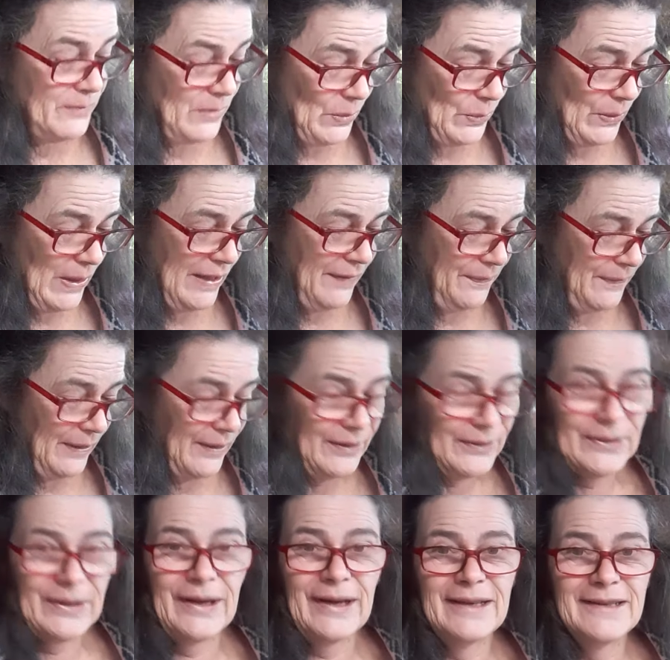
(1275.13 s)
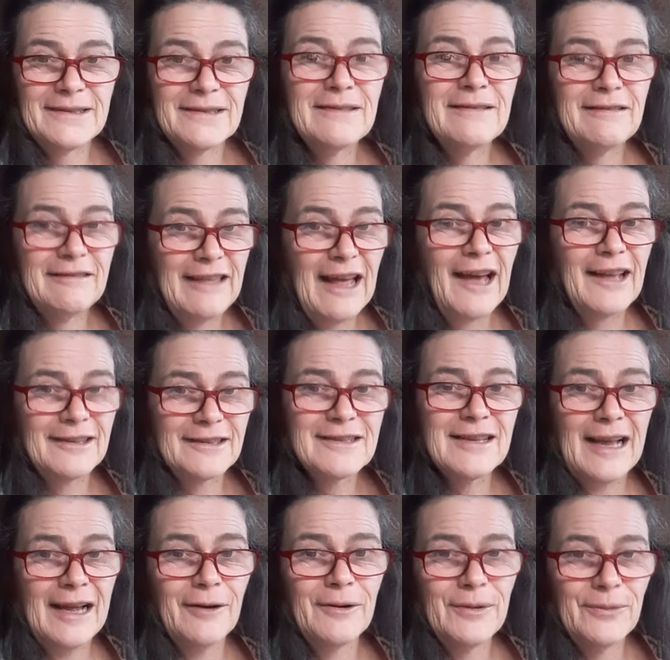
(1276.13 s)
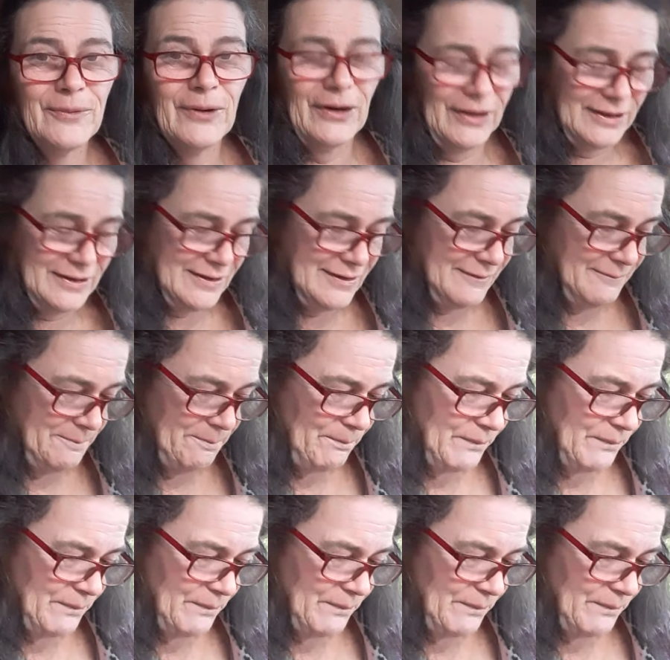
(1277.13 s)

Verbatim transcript: Right there, guys. That's how it works.